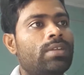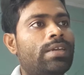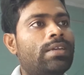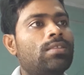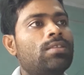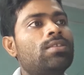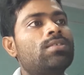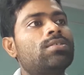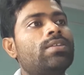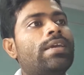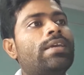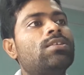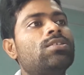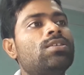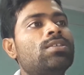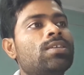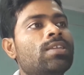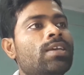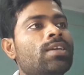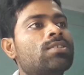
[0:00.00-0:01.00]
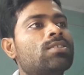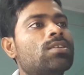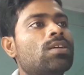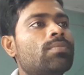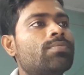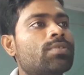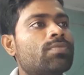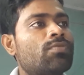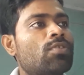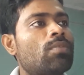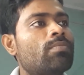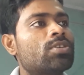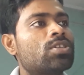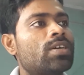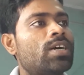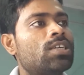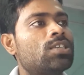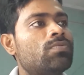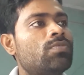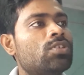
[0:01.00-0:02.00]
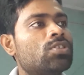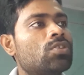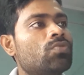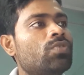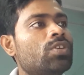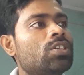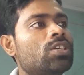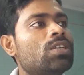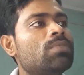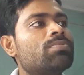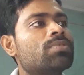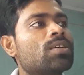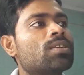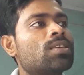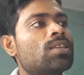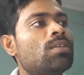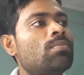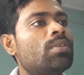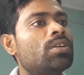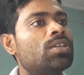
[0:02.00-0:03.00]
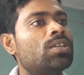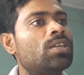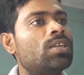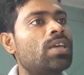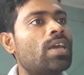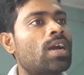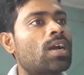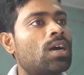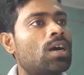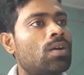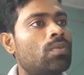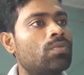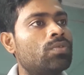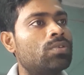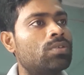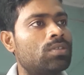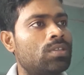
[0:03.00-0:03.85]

This text is an excerpt from a science fiction which gives us an imaginary account,